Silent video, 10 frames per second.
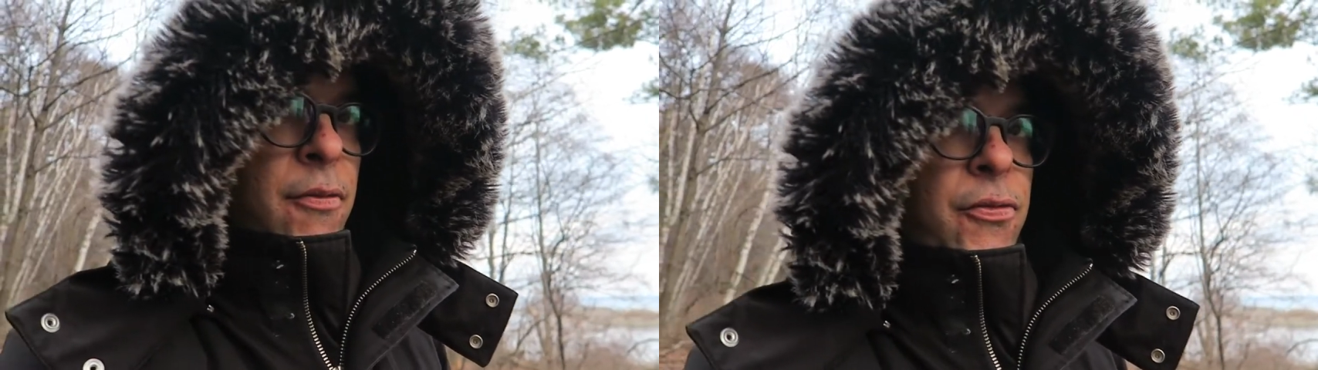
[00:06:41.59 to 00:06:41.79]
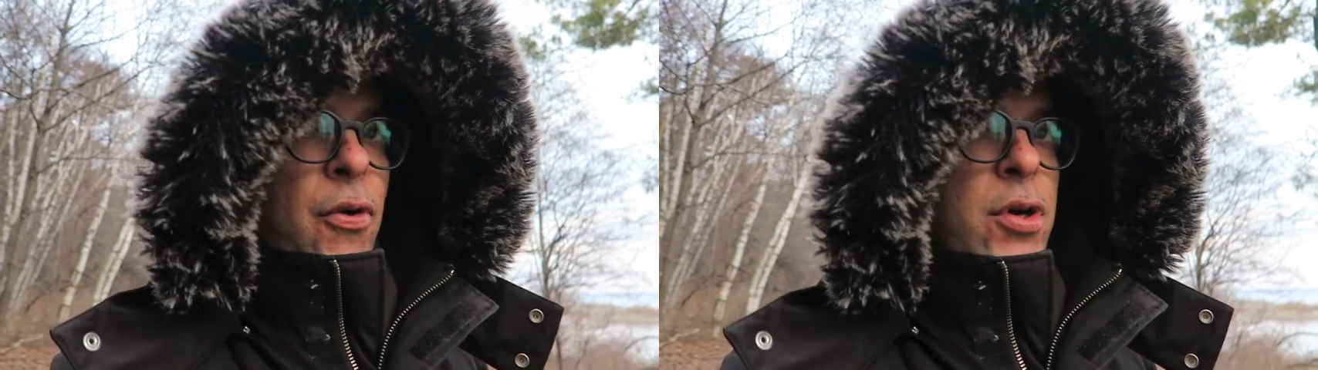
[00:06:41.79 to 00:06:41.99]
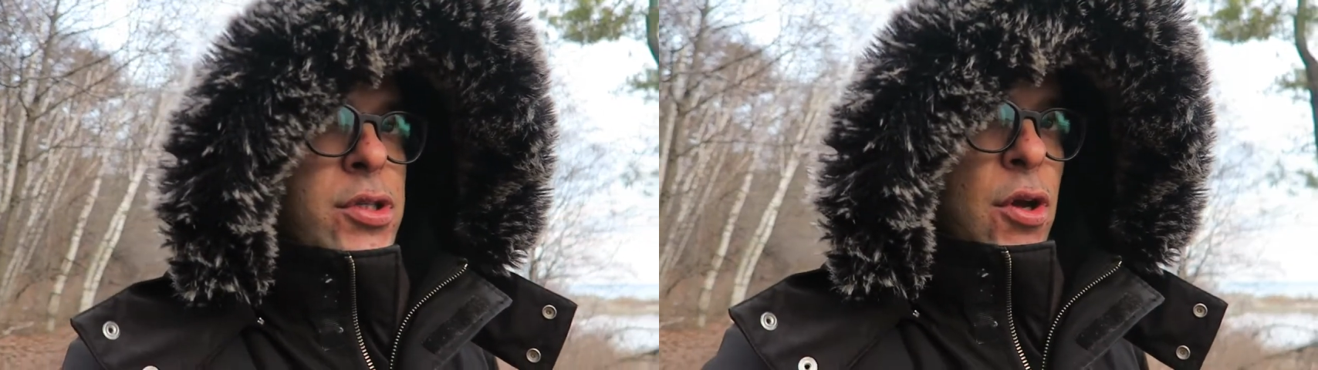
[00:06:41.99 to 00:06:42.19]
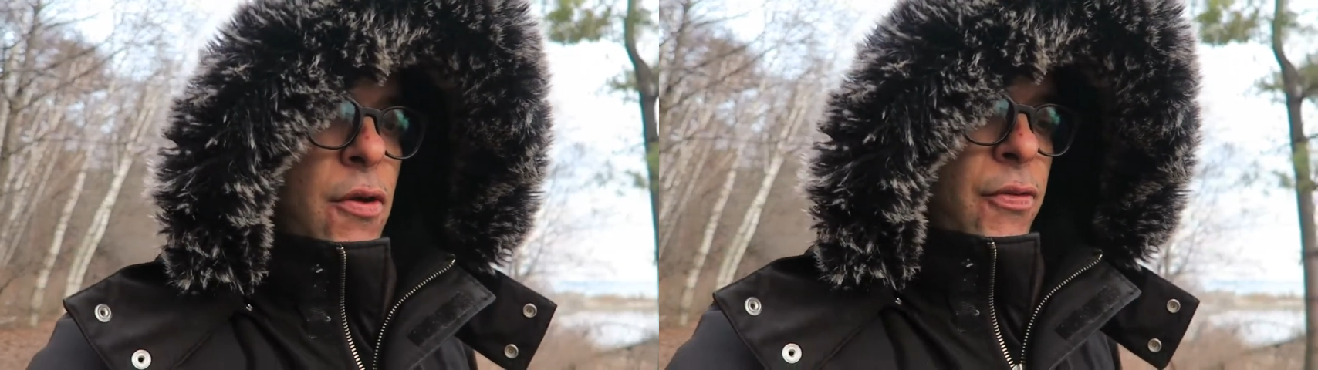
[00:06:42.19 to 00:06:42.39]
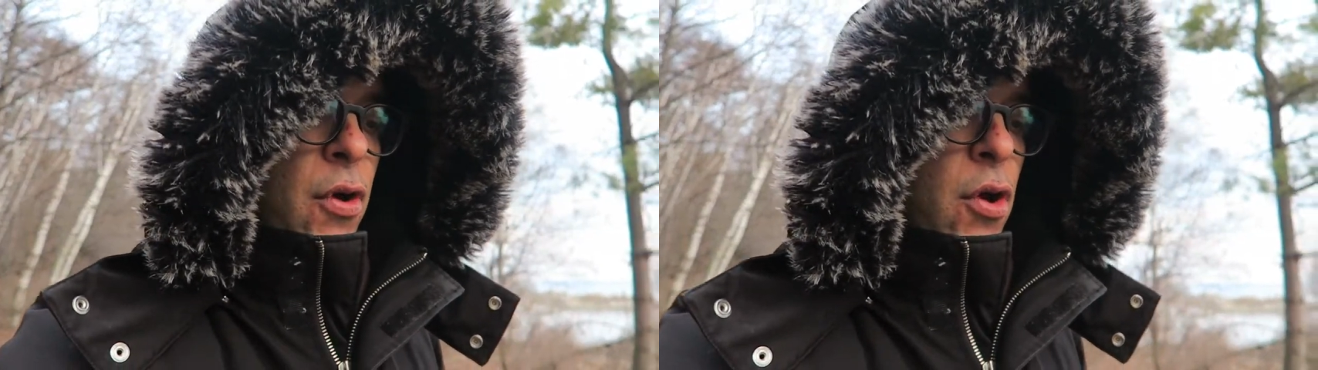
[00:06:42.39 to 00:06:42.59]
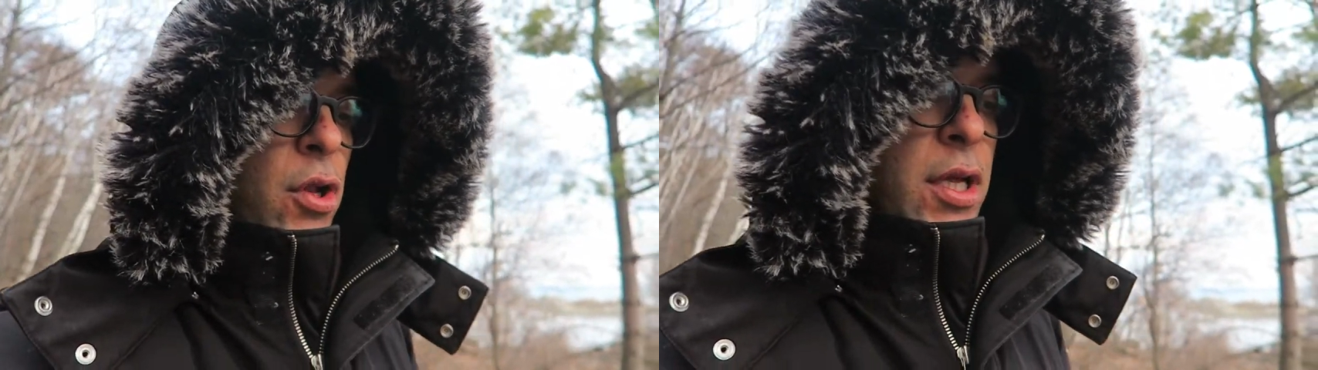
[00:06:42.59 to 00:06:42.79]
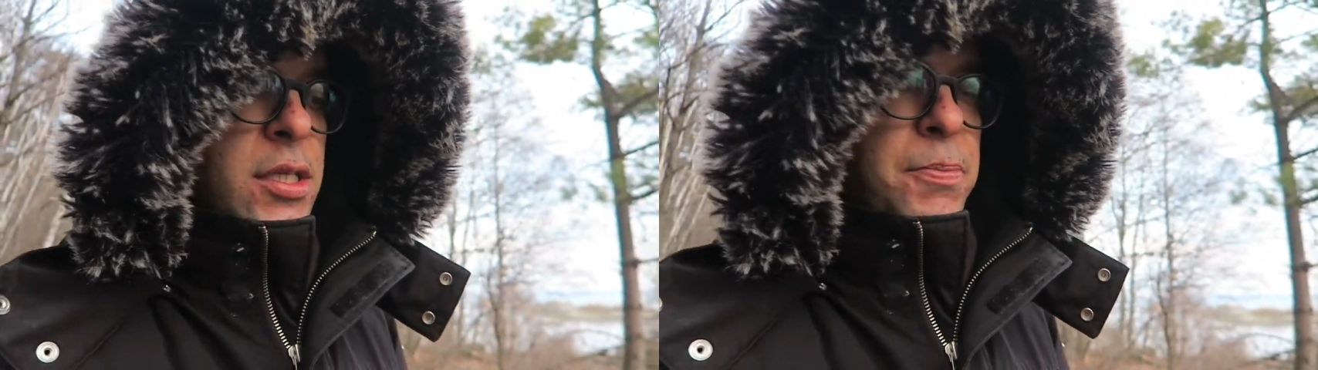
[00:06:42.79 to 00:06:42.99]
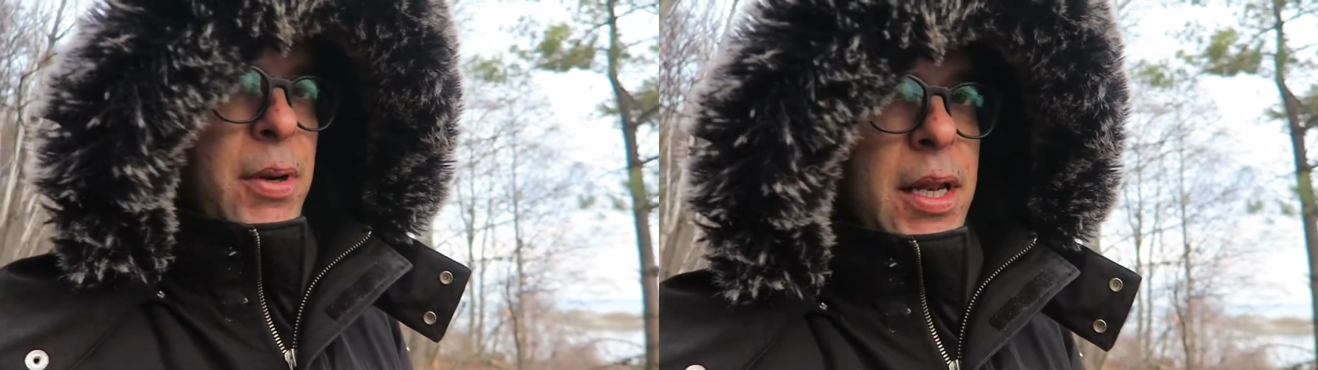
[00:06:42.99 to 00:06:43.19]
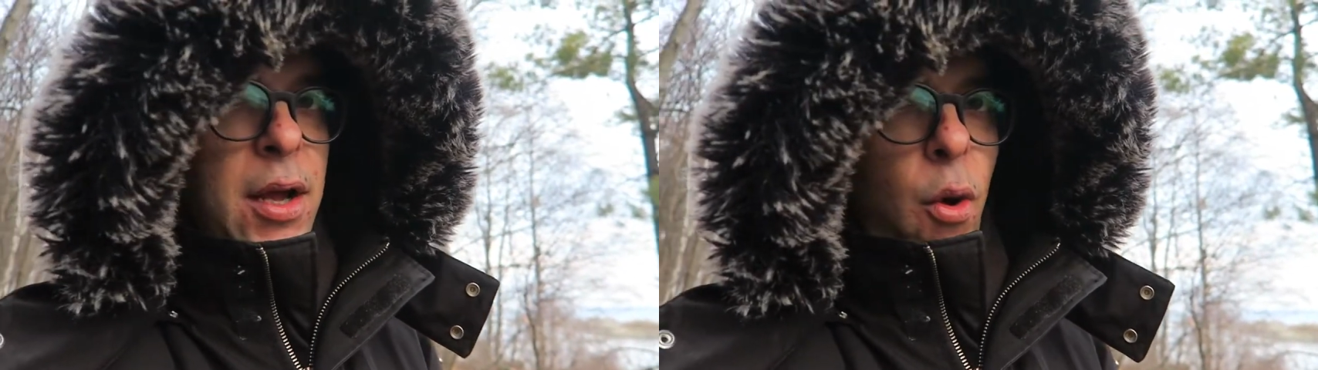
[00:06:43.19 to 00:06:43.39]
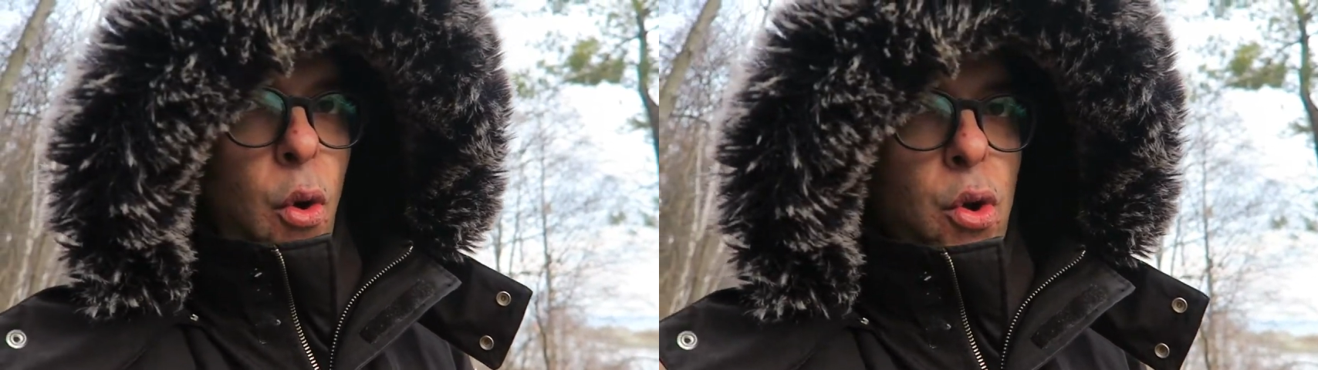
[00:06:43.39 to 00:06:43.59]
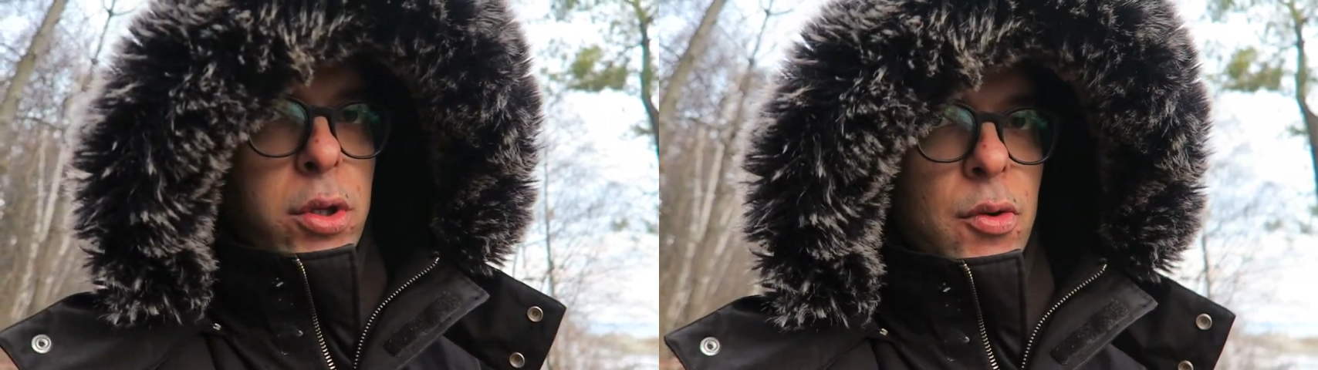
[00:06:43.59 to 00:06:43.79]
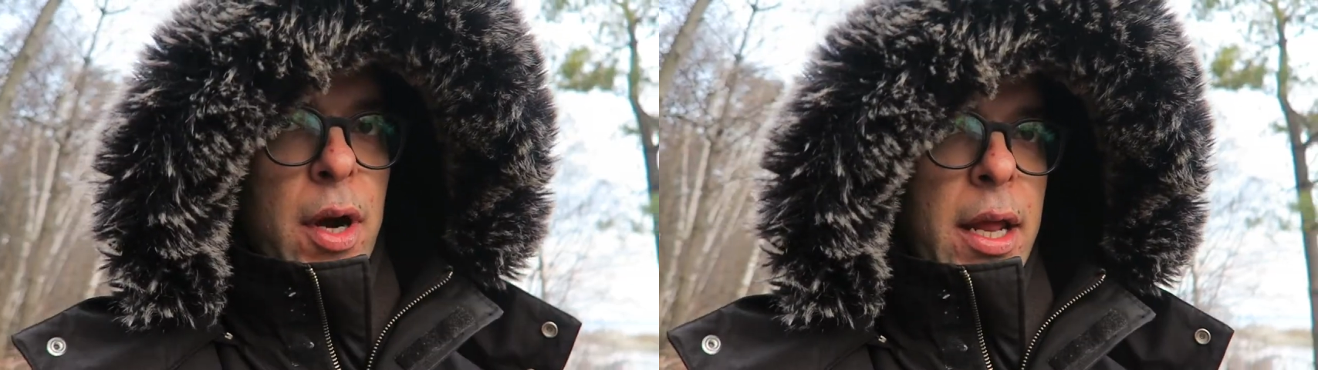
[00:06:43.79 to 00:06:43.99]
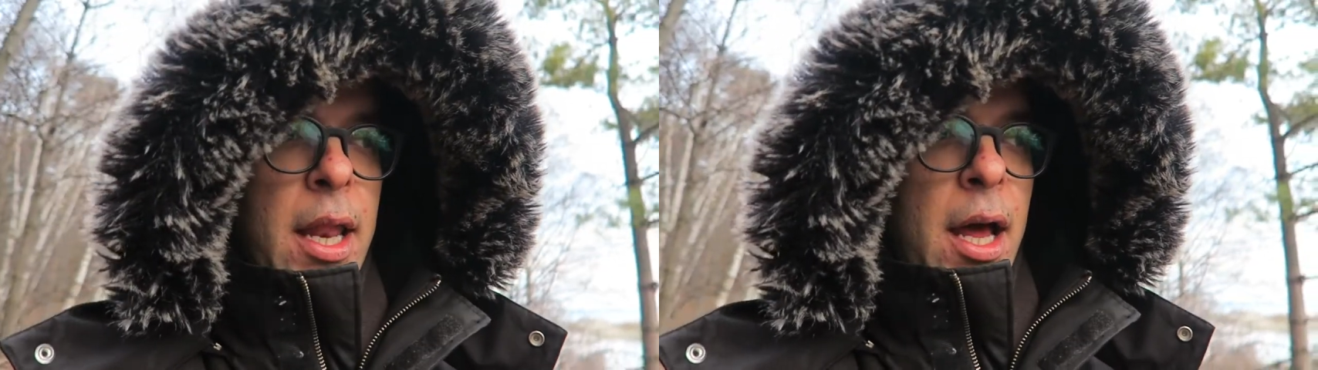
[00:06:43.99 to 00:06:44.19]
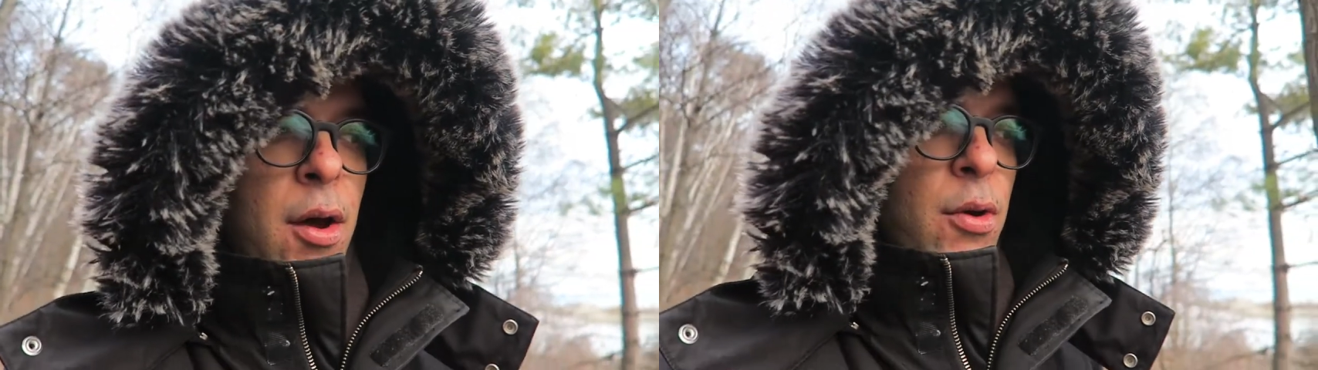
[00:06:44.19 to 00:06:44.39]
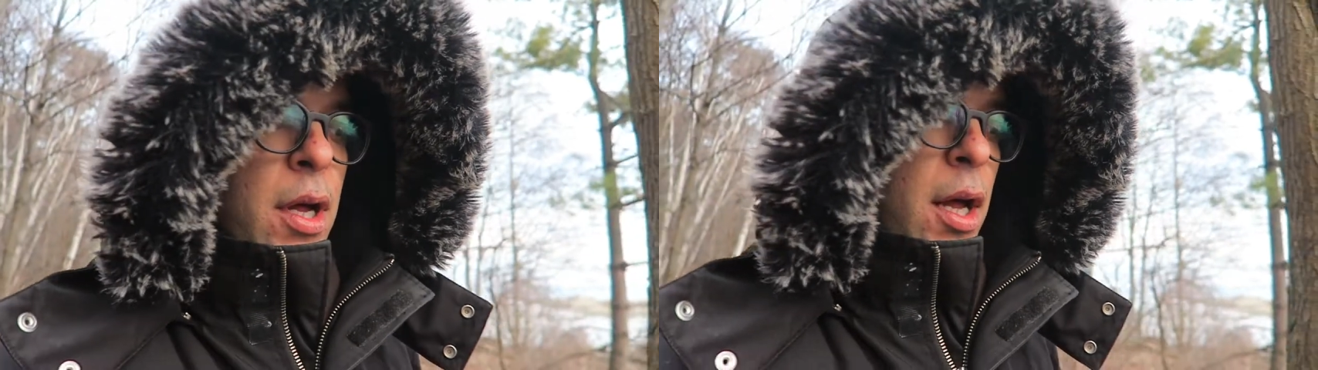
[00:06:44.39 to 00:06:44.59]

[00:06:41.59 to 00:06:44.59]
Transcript: first of all, it's pretty cold right now.